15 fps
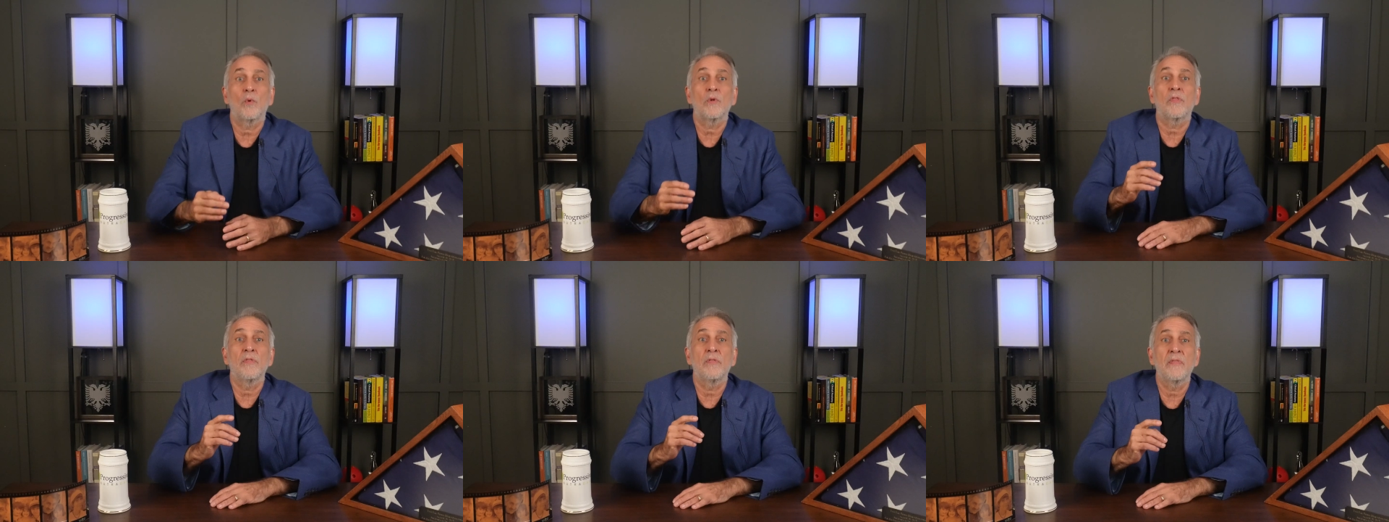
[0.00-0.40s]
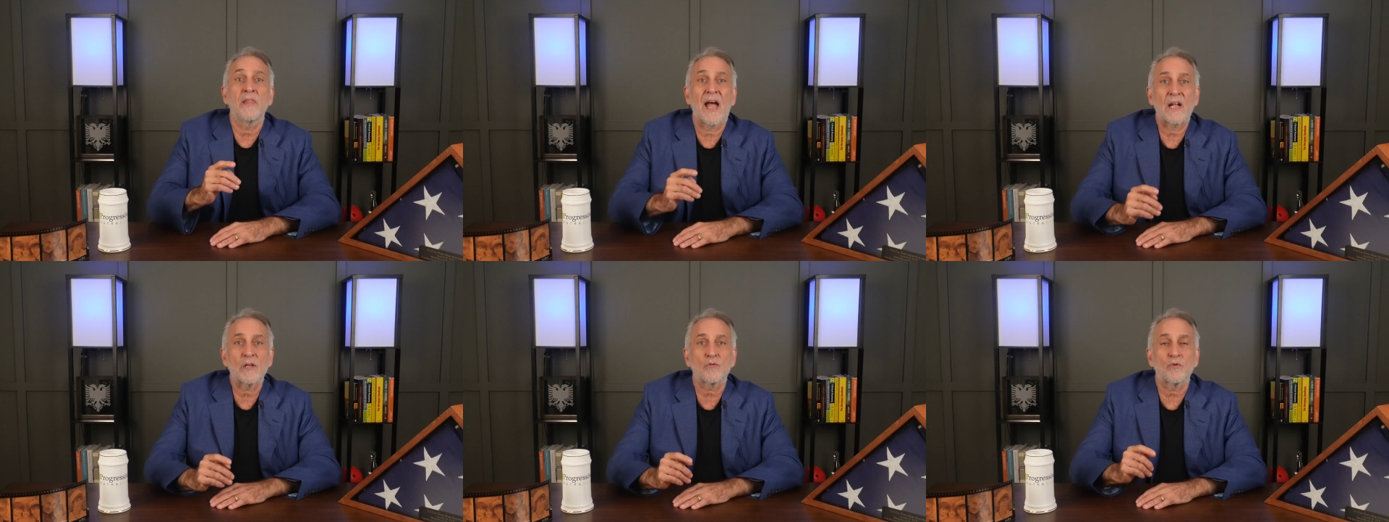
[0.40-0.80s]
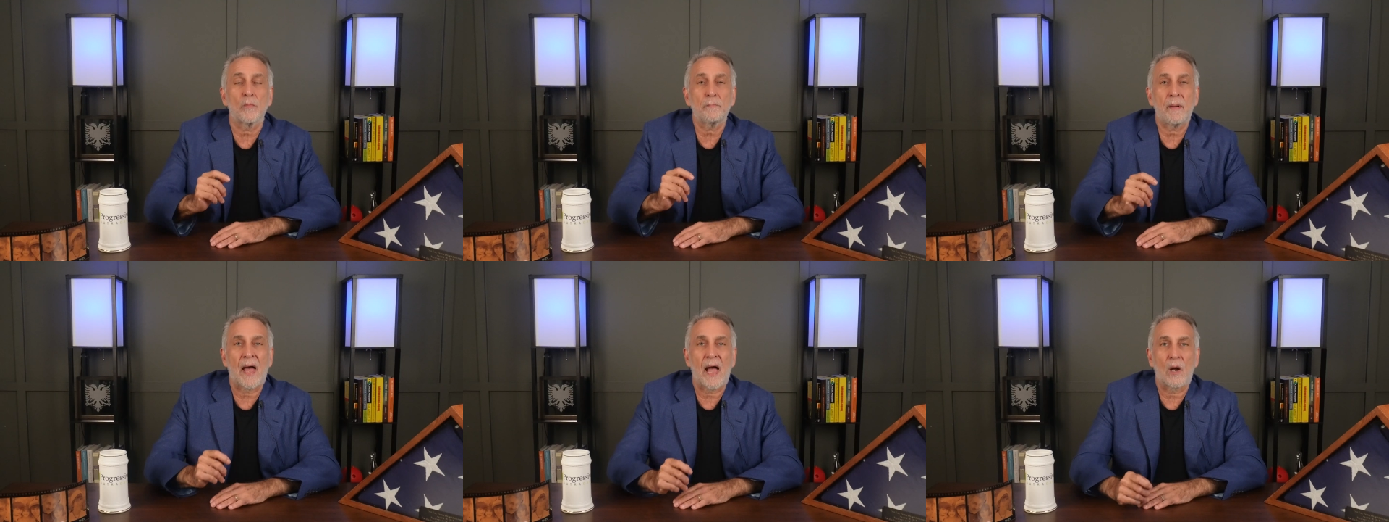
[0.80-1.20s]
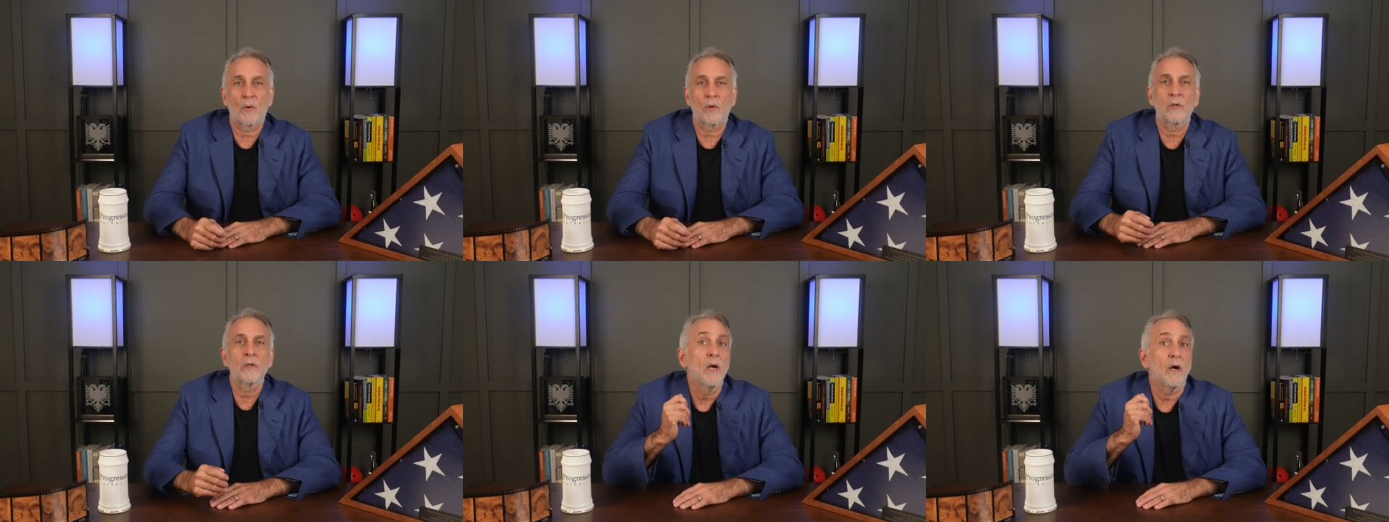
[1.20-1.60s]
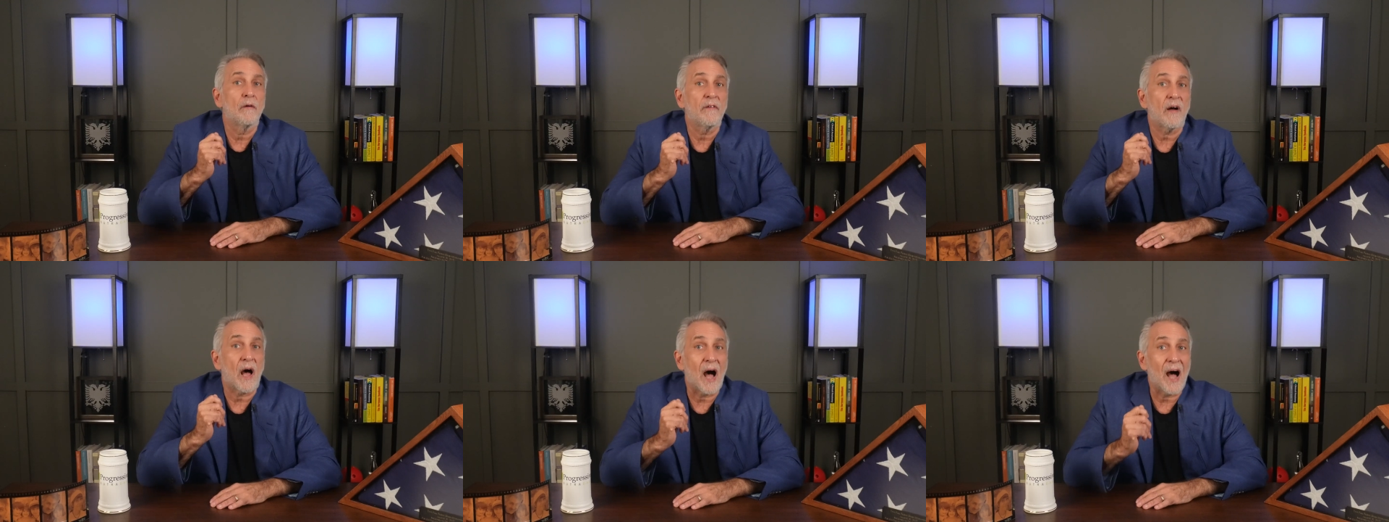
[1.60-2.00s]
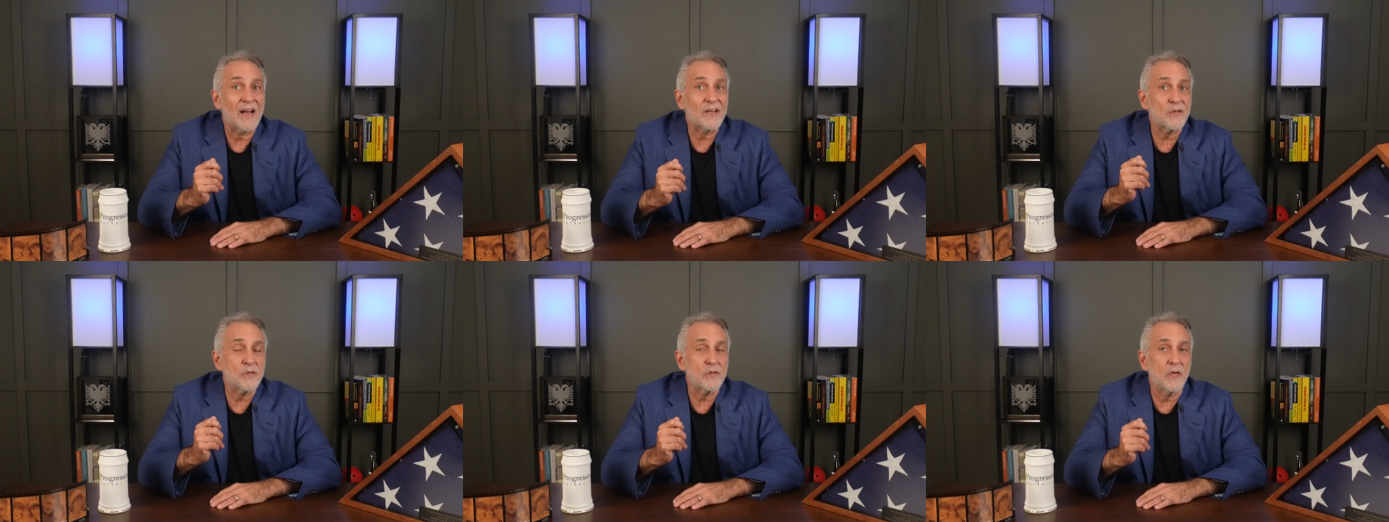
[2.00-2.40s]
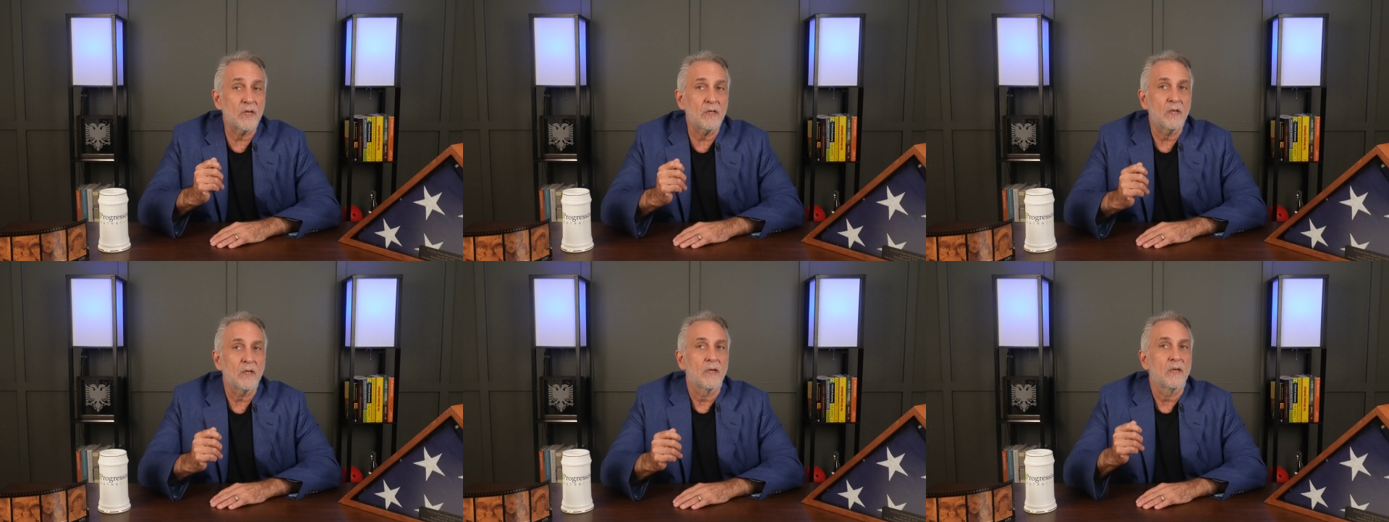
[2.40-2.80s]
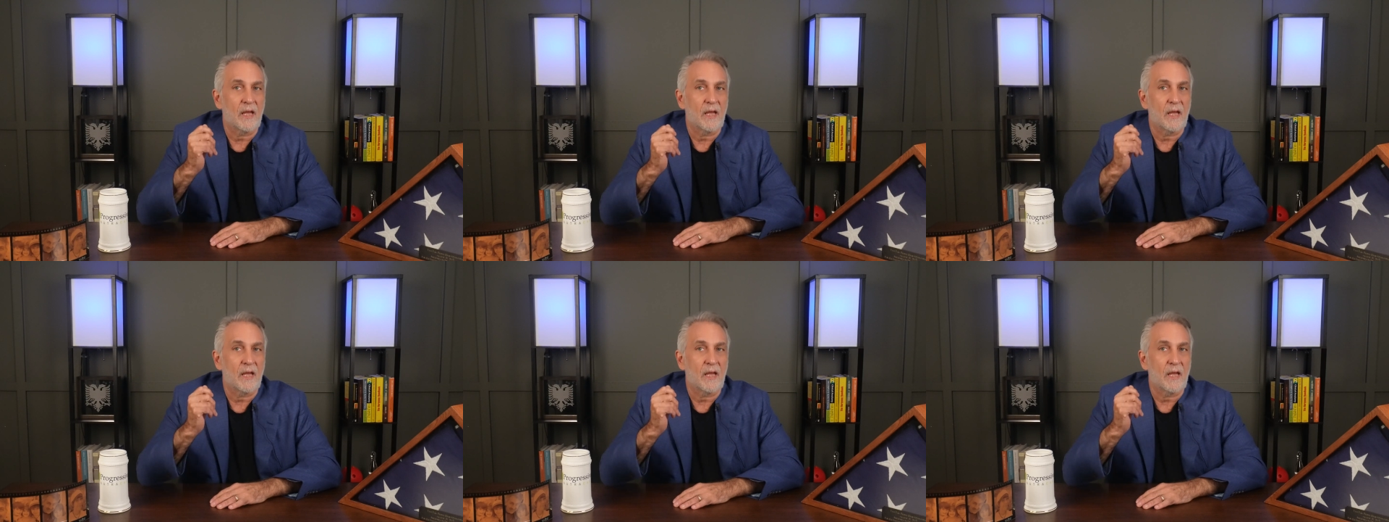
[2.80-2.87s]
with natural power of oxygen